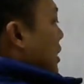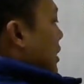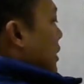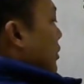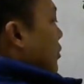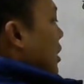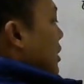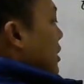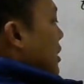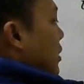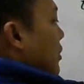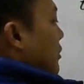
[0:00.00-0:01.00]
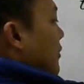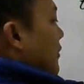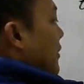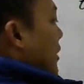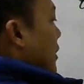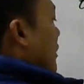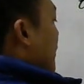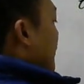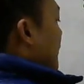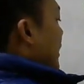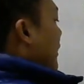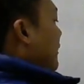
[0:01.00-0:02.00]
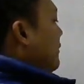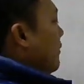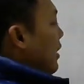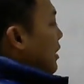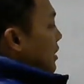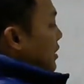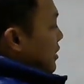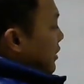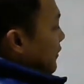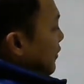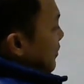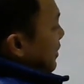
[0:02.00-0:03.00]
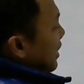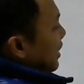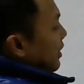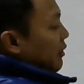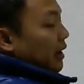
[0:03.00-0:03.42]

and then 1.05. So from here you